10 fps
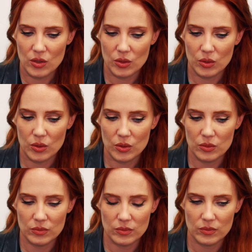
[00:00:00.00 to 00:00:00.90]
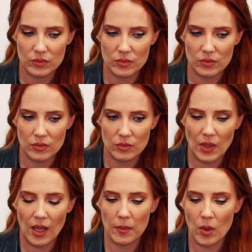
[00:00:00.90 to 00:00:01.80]
to.
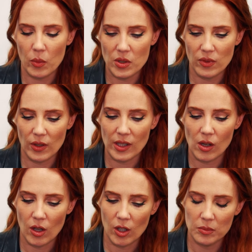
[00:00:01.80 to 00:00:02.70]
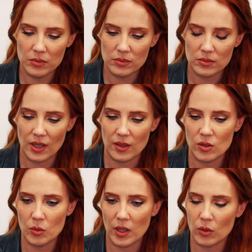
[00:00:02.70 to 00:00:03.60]
I'm always very calm. I
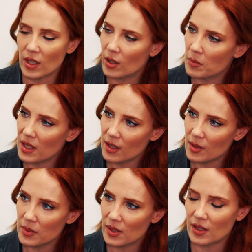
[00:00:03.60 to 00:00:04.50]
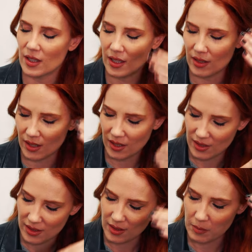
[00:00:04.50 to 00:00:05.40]
do my own hair and makeup, and then I get like
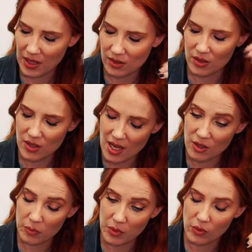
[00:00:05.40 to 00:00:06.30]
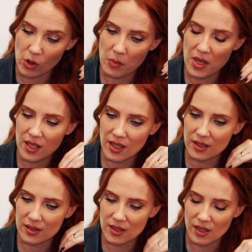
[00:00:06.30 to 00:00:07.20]
in the mental state of performing,
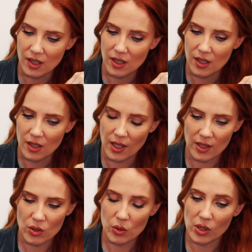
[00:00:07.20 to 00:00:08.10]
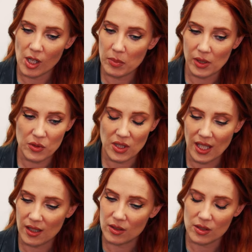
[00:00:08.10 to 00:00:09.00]
and I do a couple of
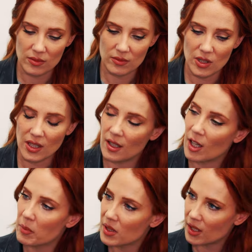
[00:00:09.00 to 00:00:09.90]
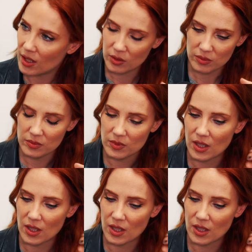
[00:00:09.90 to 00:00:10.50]
scales, singing up and down.